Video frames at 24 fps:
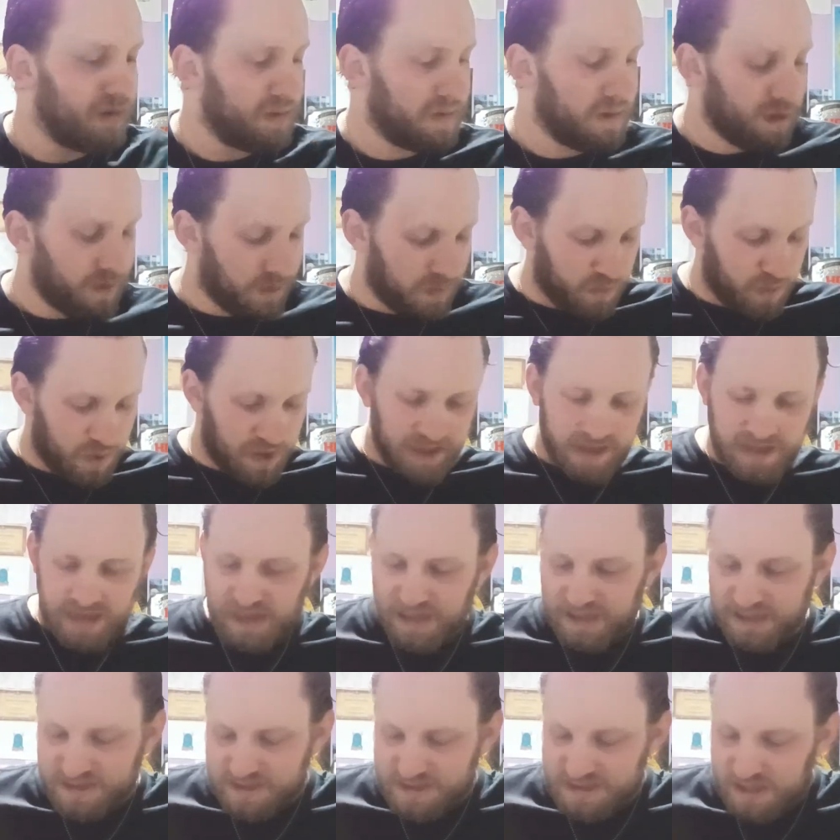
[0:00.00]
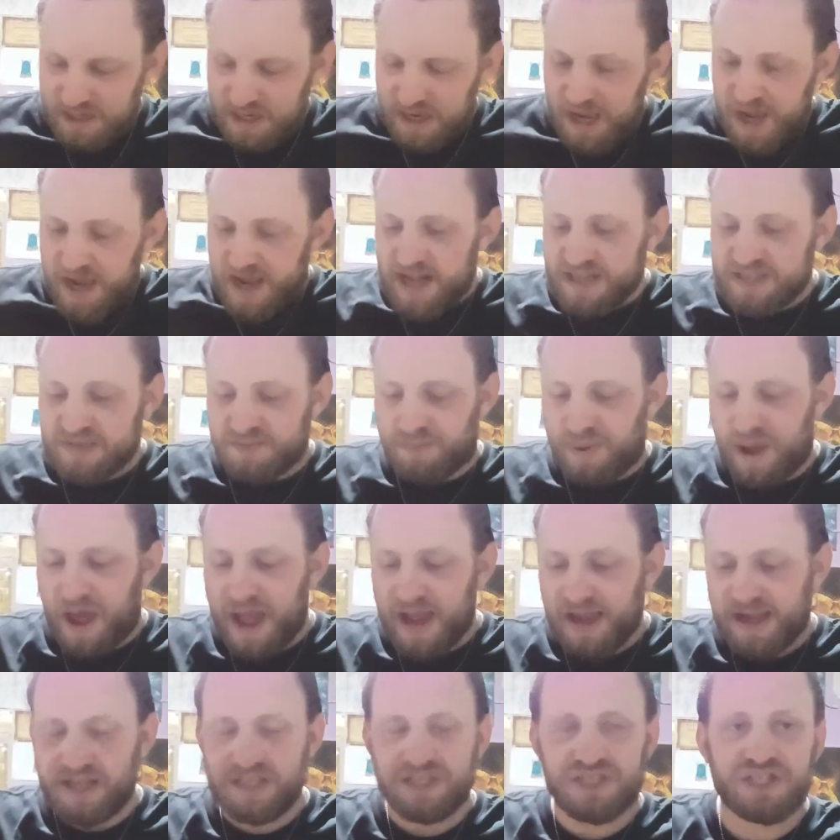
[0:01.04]
me, what it is. It's
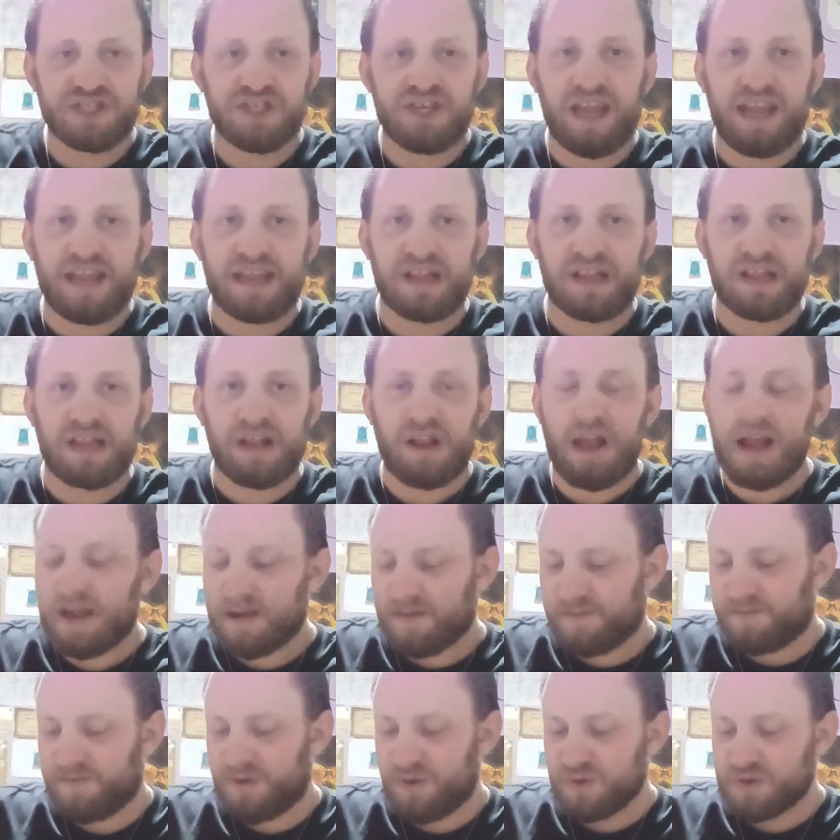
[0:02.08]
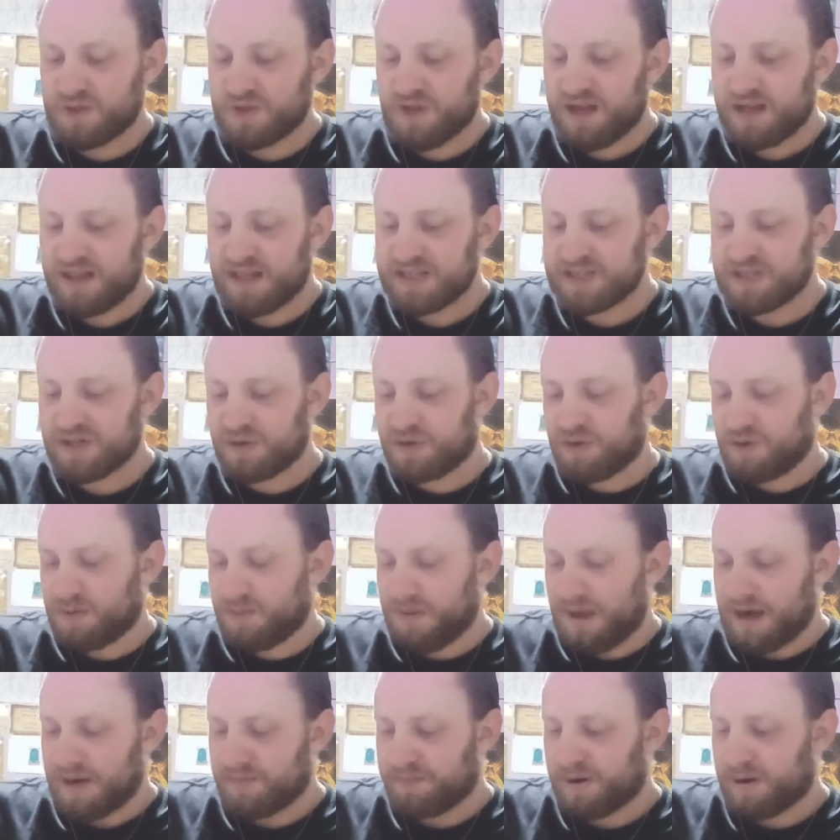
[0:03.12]
packaged neatly, like it feels like there's a good
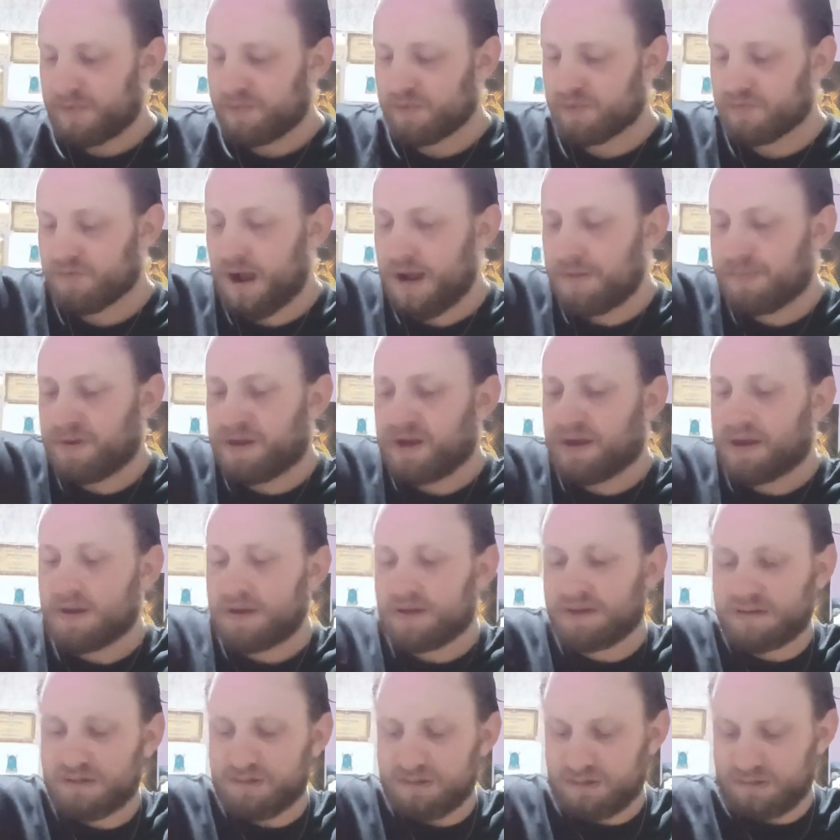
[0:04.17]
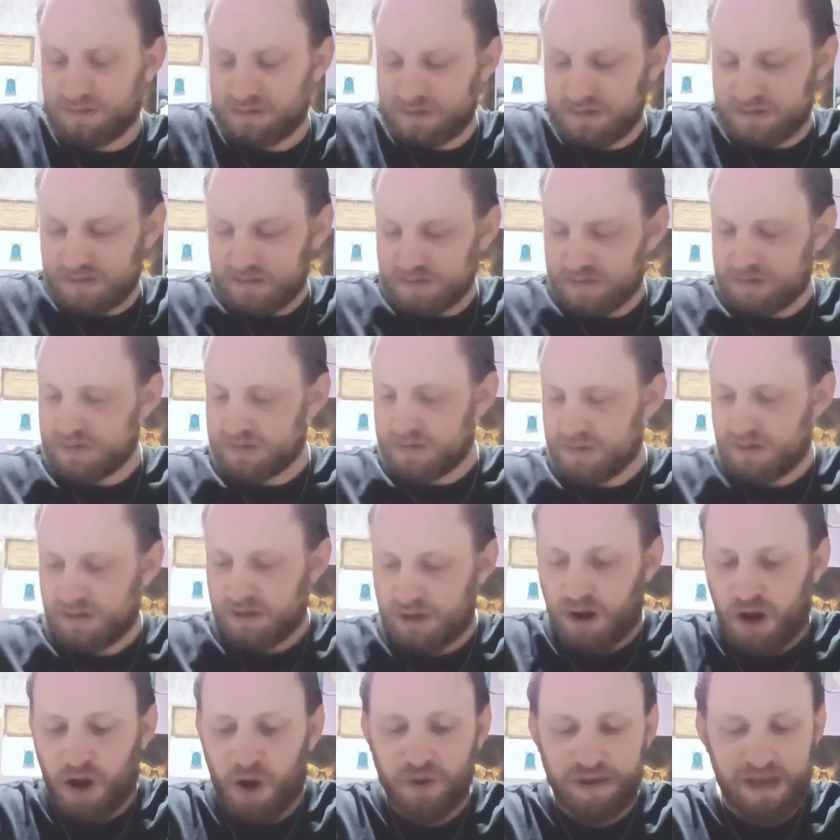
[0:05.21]
amount of bubble wrap in it.
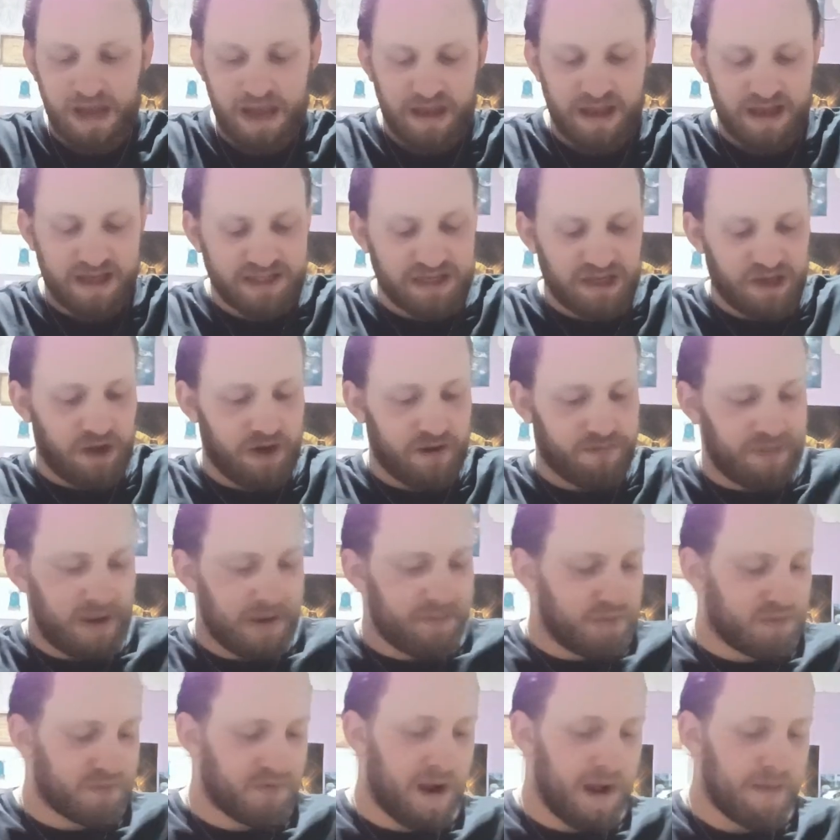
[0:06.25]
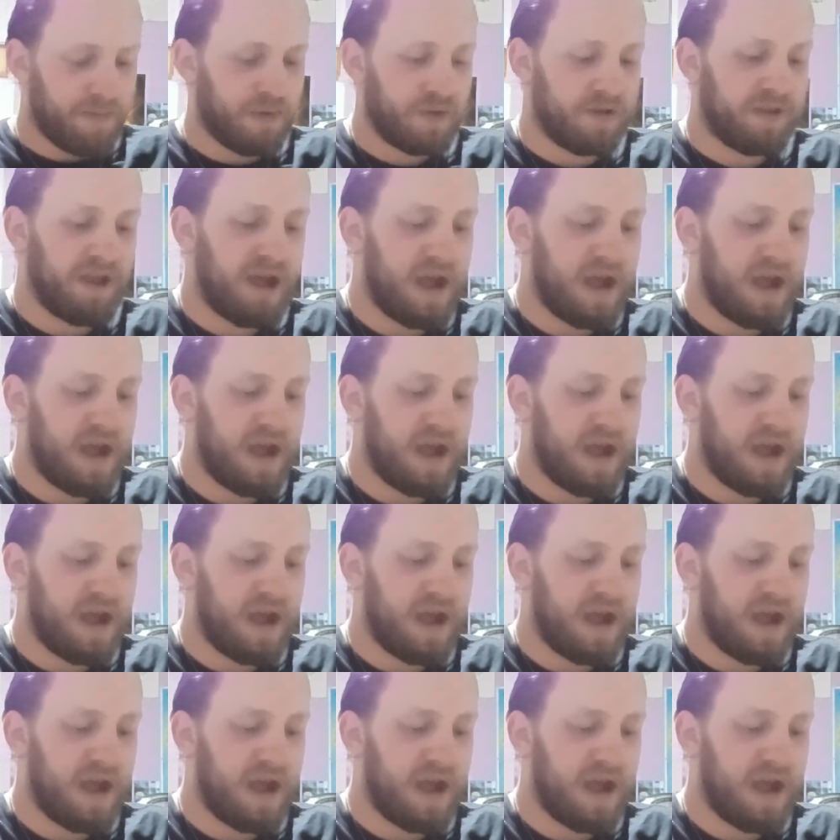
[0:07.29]
Oh yeah, there's a lot of bubble wrap on